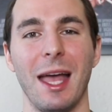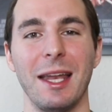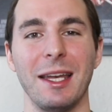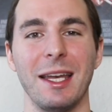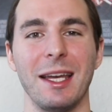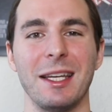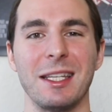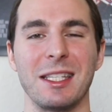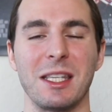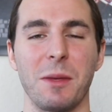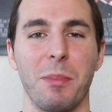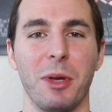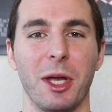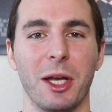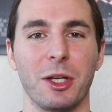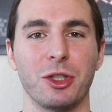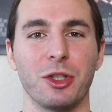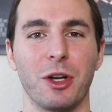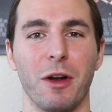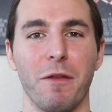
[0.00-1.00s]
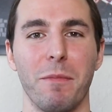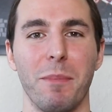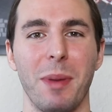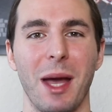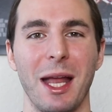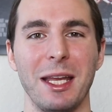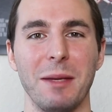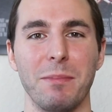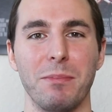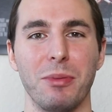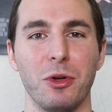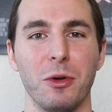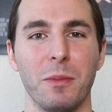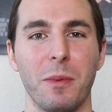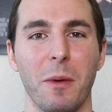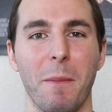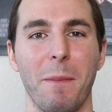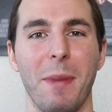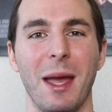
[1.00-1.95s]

and it is a picture of Betty Boop